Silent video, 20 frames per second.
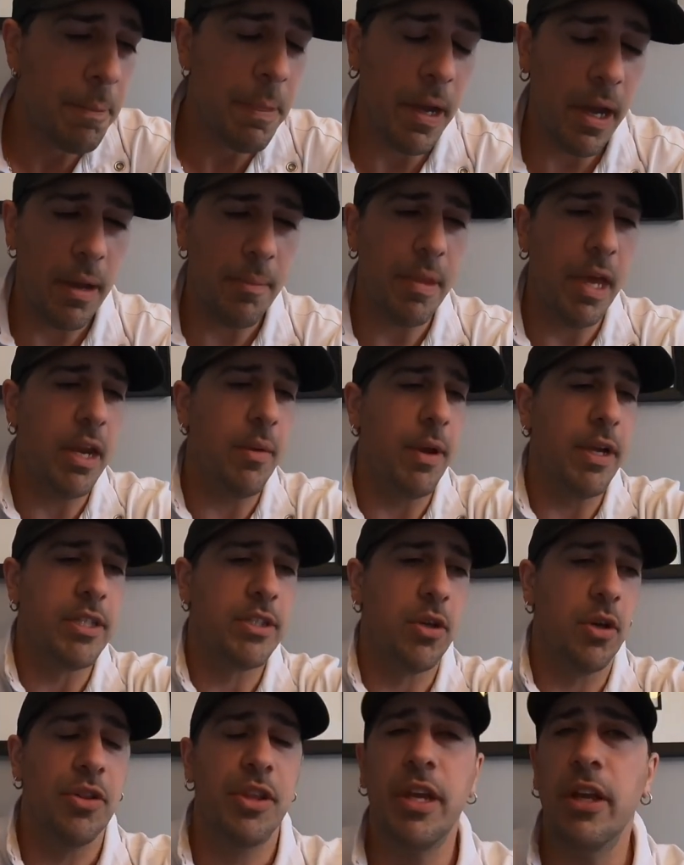Anyway,
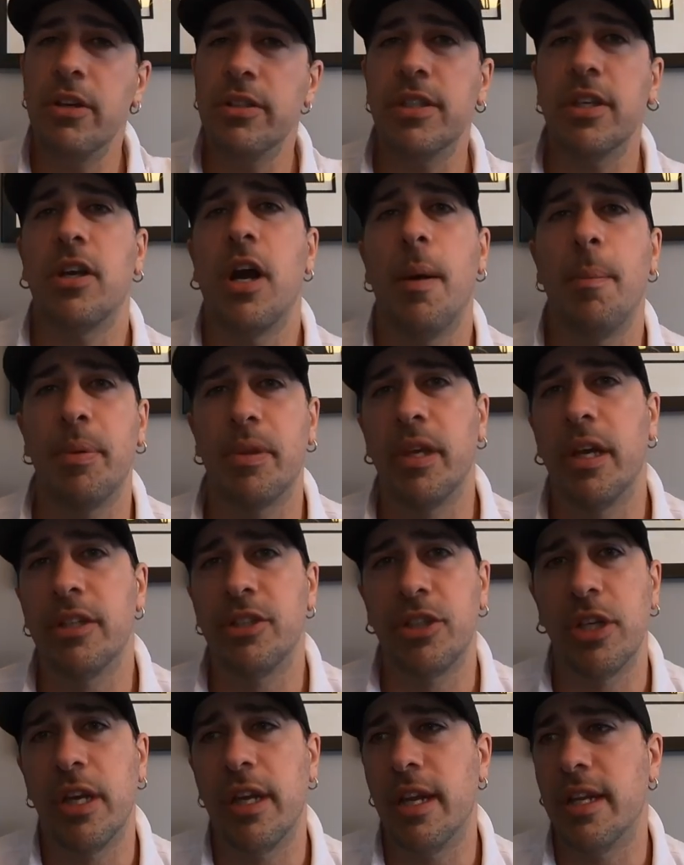so here's the
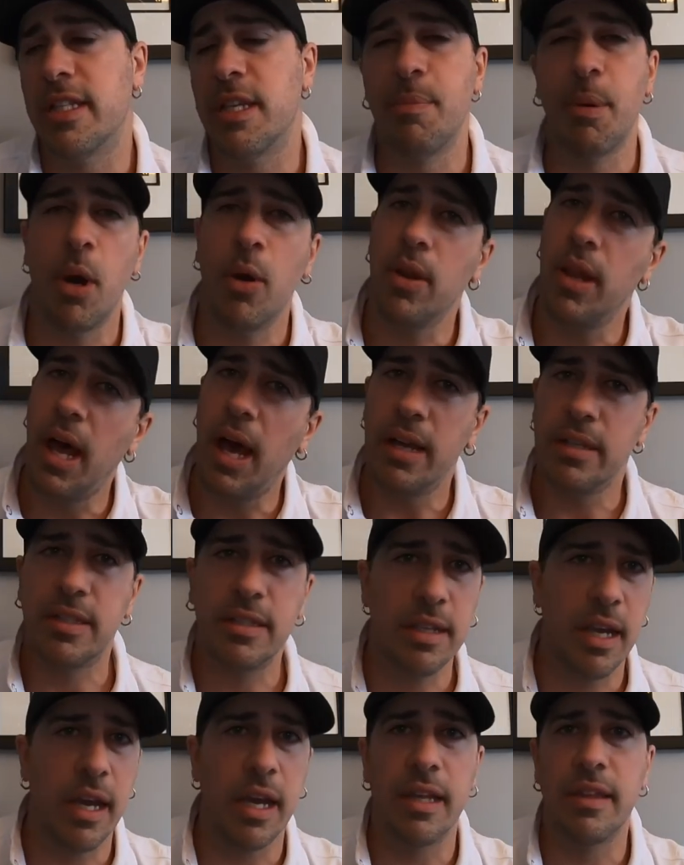competition. It's about
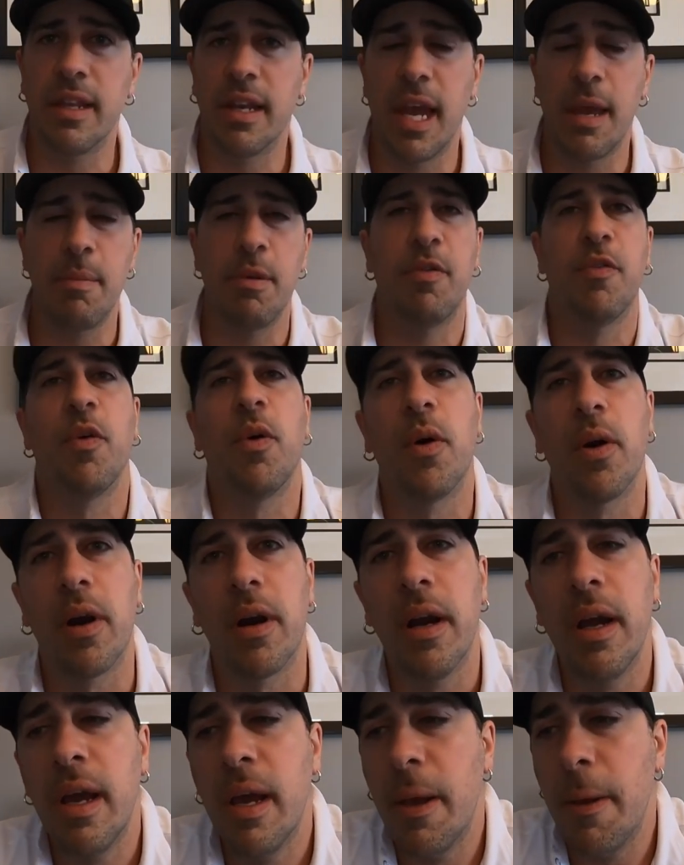last night, the night
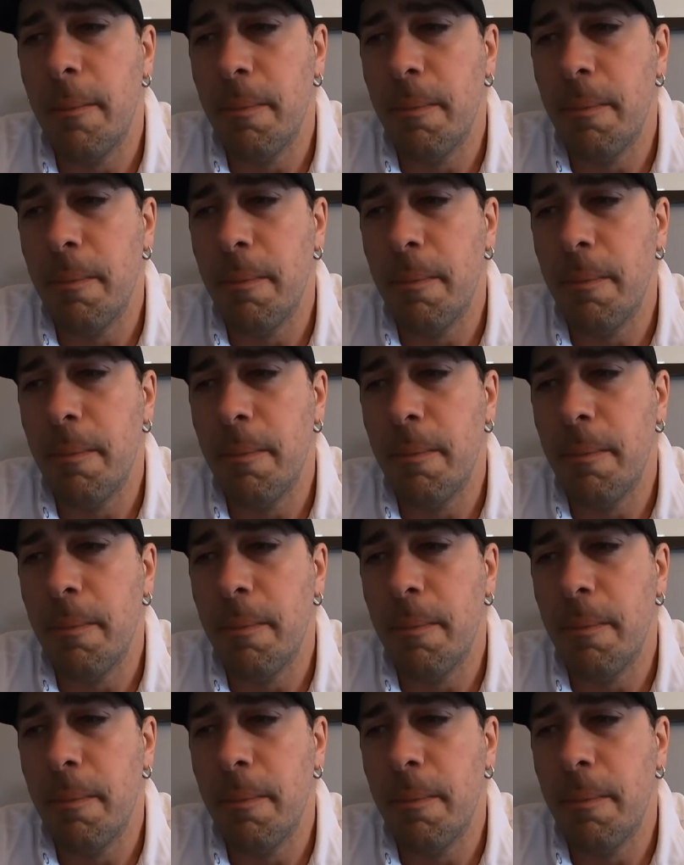before.